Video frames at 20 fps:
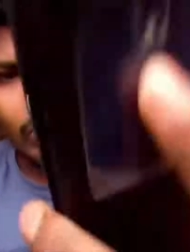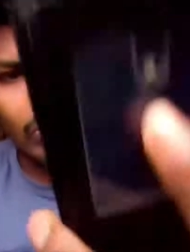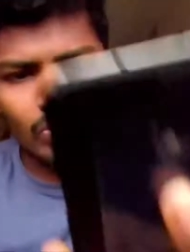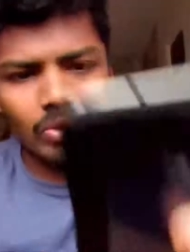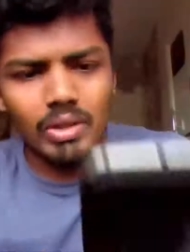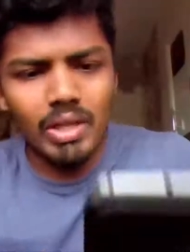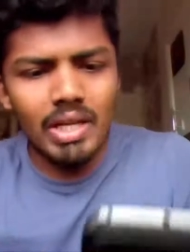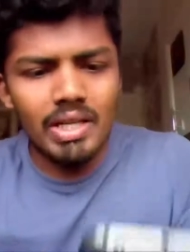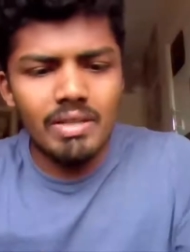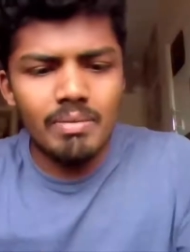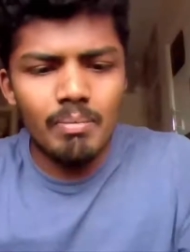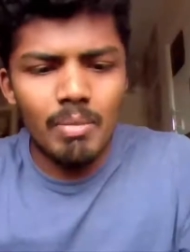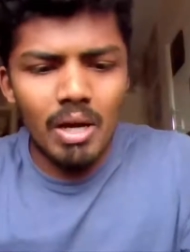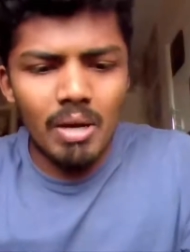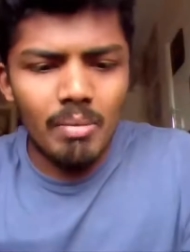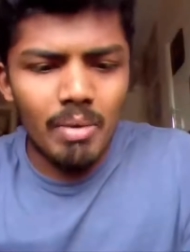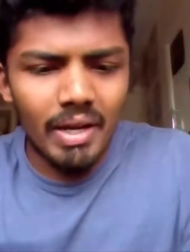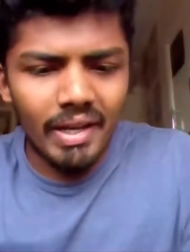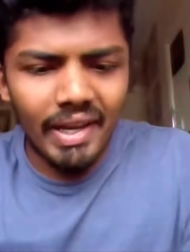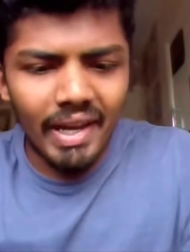So that's
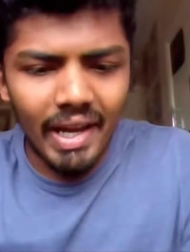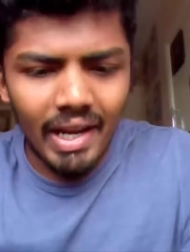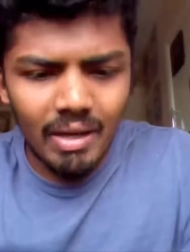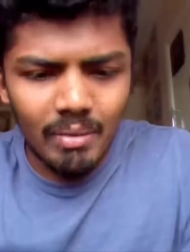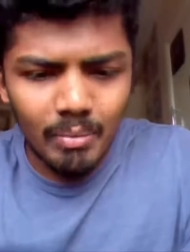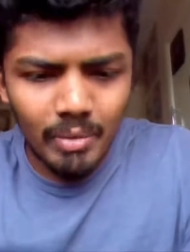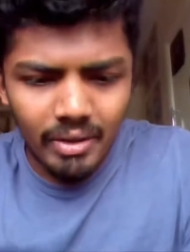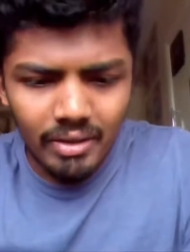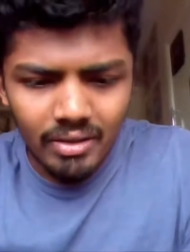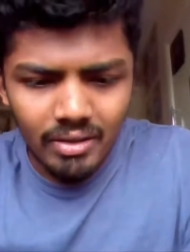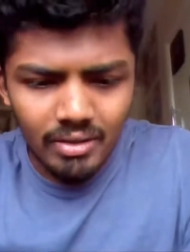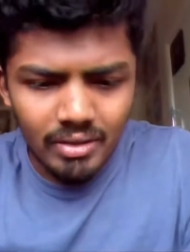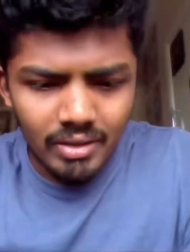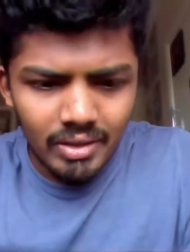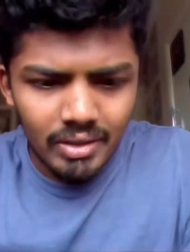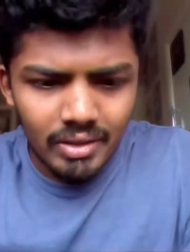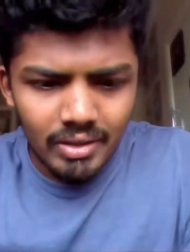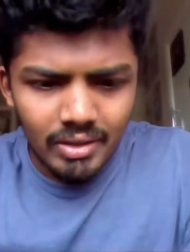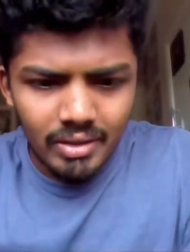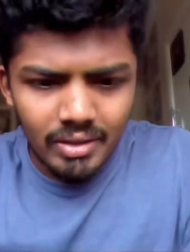Mama Caramel.
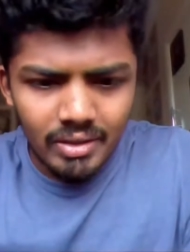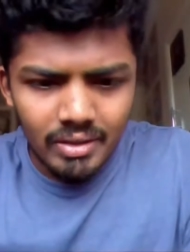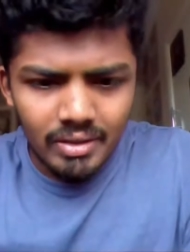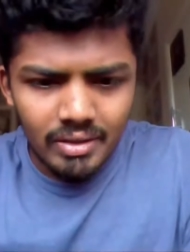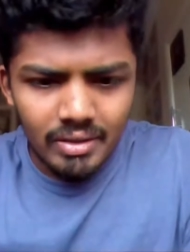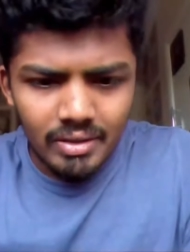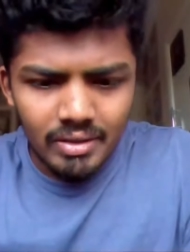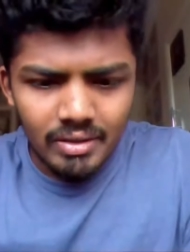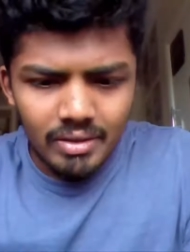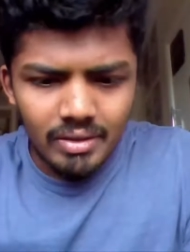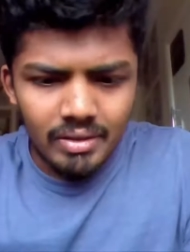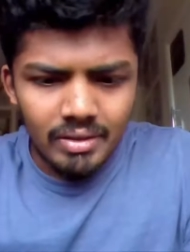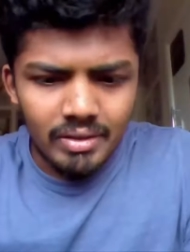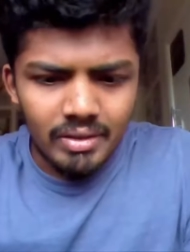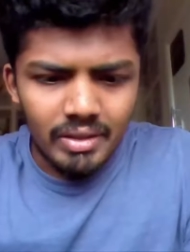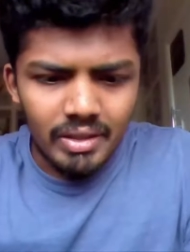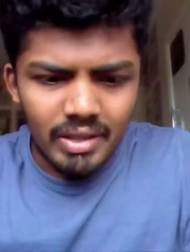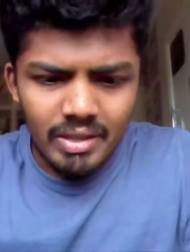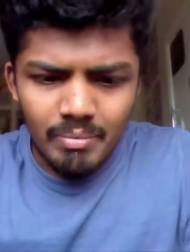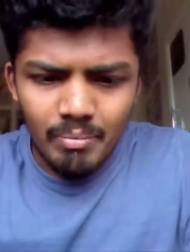
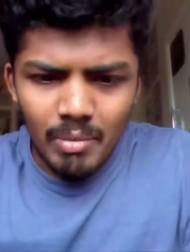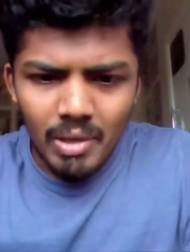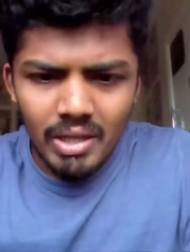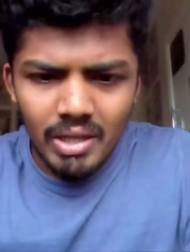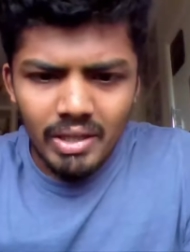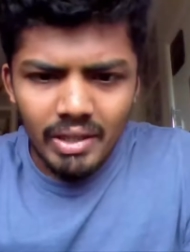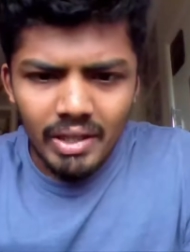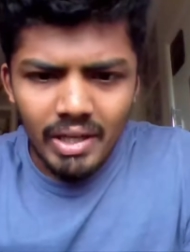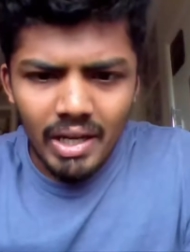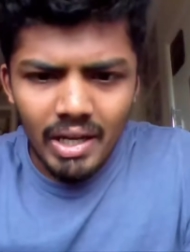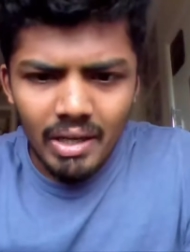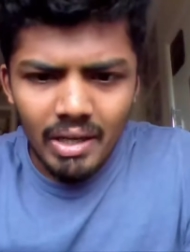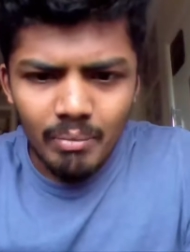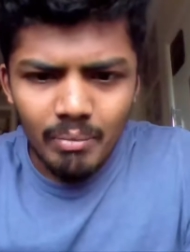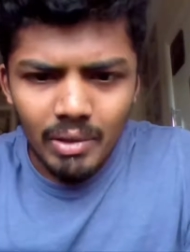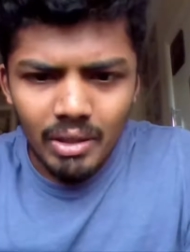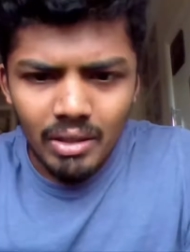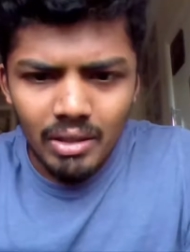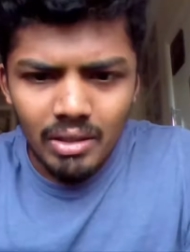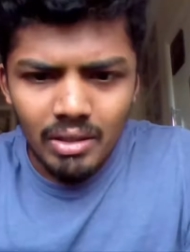It's Mother
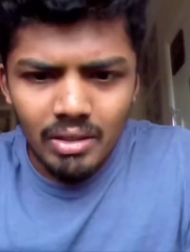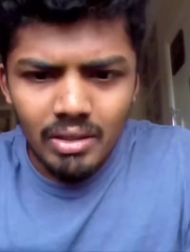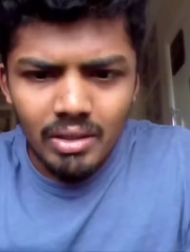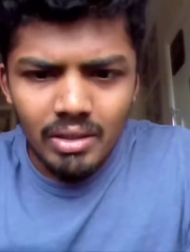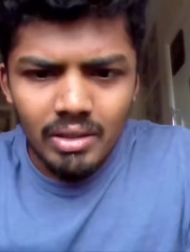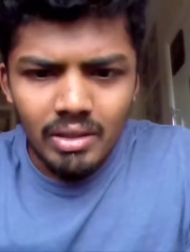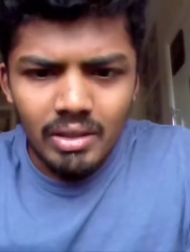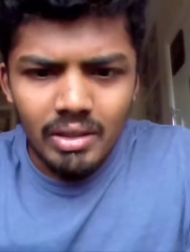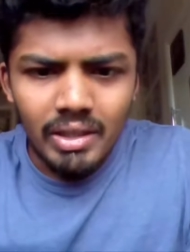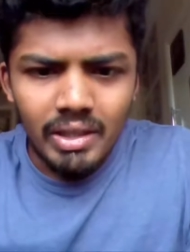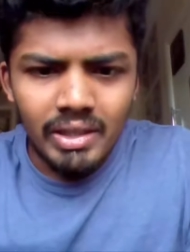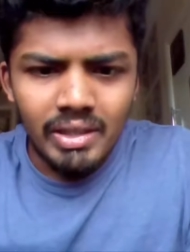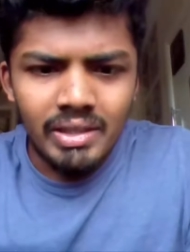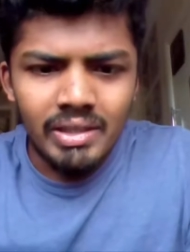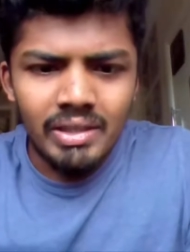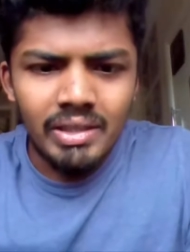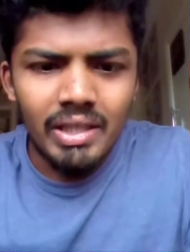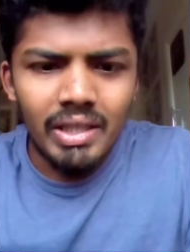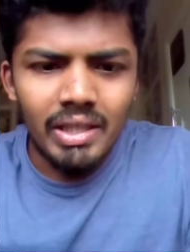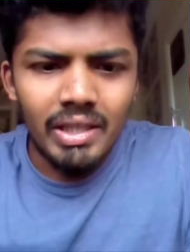Caramel.
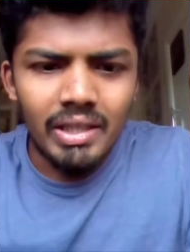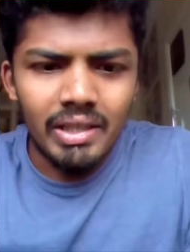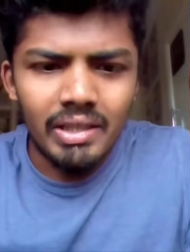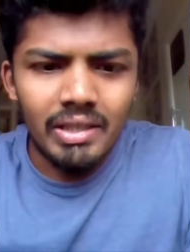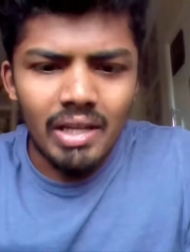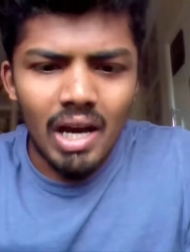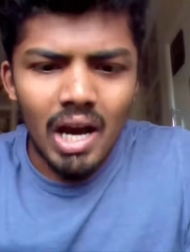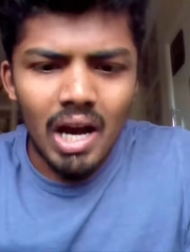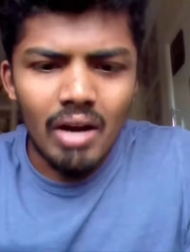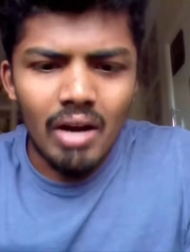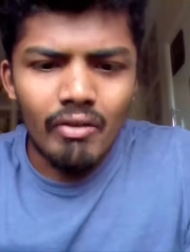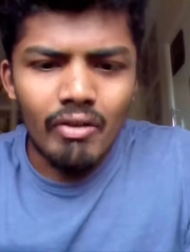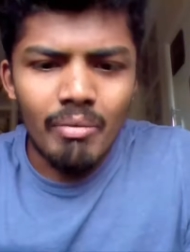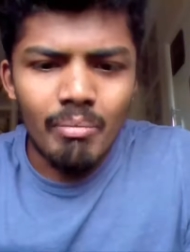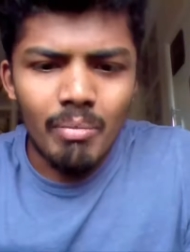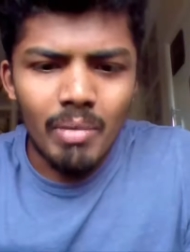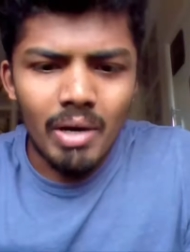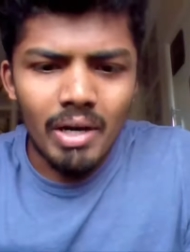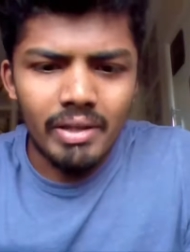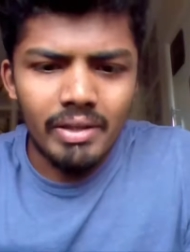Indeed, our
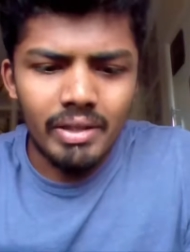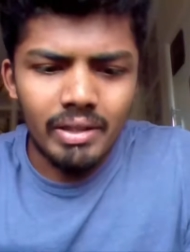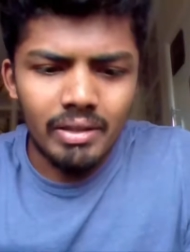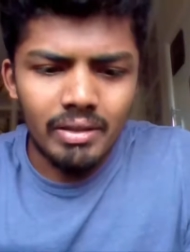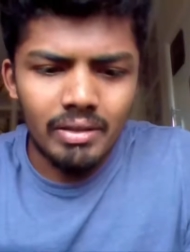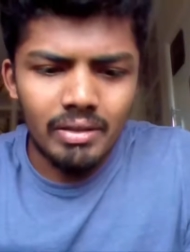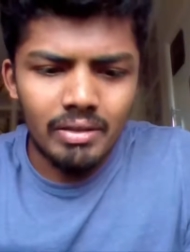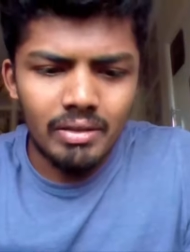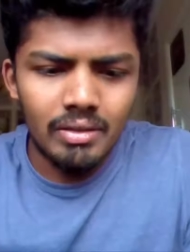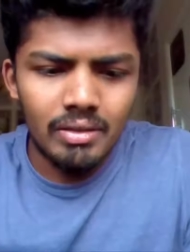mother.